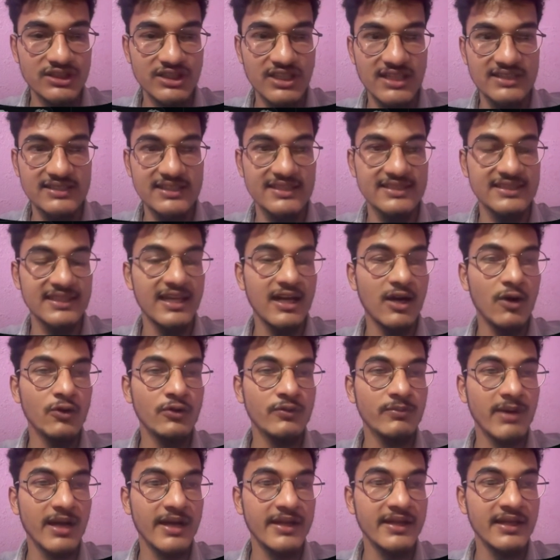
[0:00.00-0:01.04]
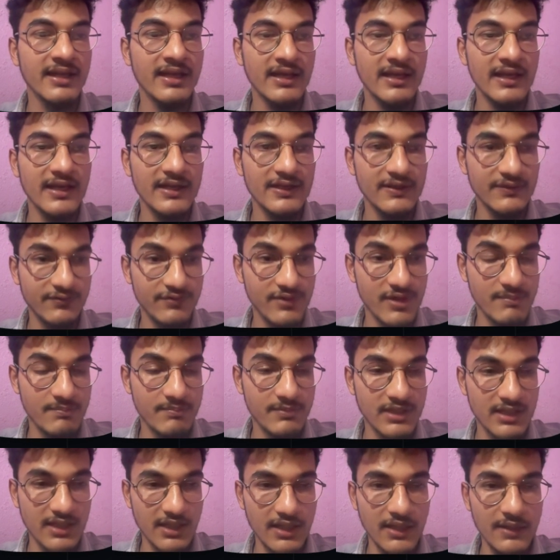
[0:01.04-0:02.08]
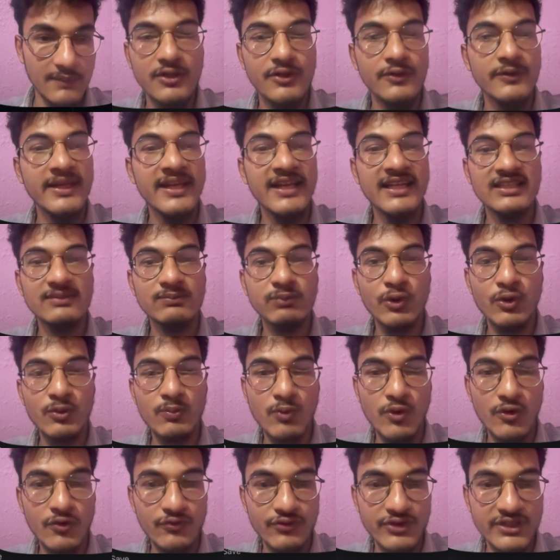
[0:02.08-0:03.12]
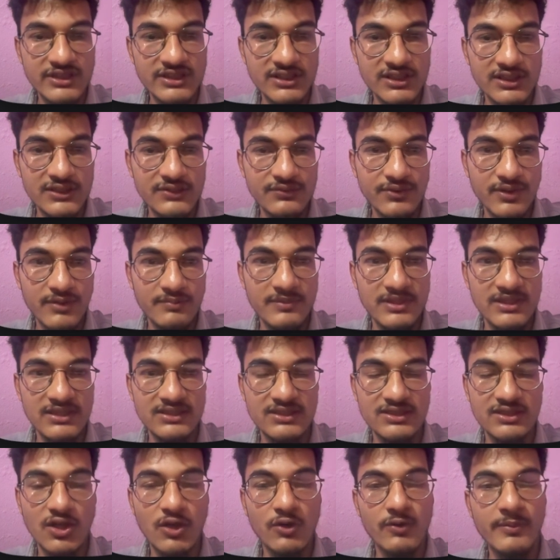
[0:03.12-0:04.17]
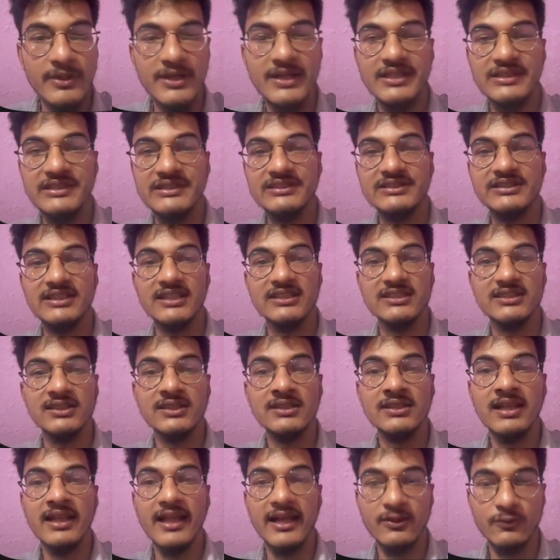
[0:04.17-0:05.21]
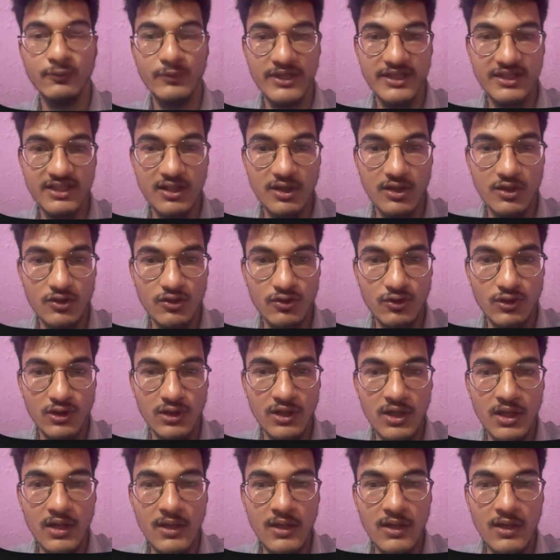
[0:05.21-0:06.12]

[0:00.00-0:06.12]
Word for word: CSS Layout by efemkay. You can explore more features from this documentation section like width control.